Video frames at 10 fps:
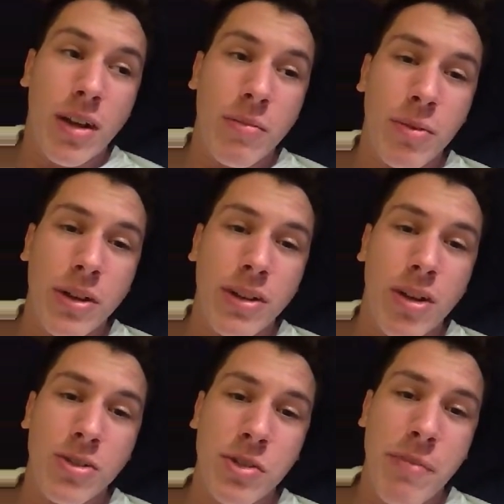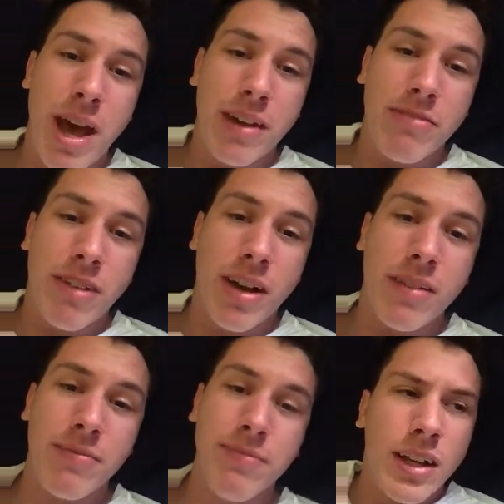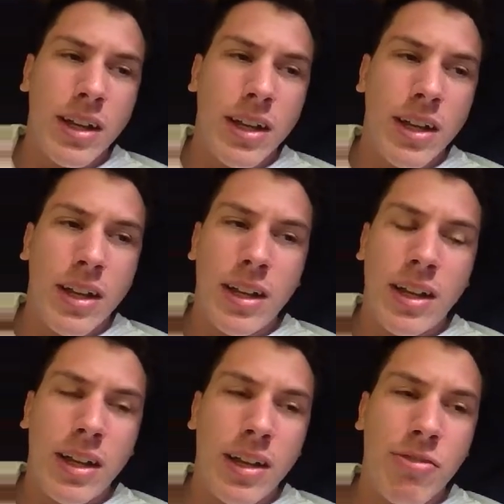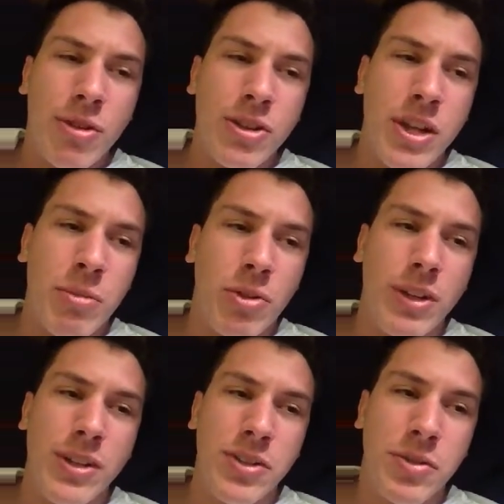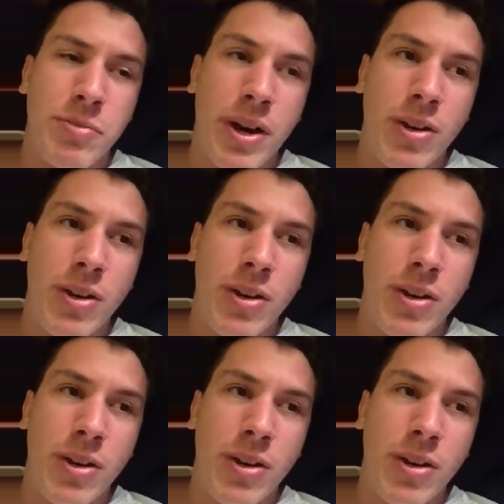pretty largely magnified. For example, his parents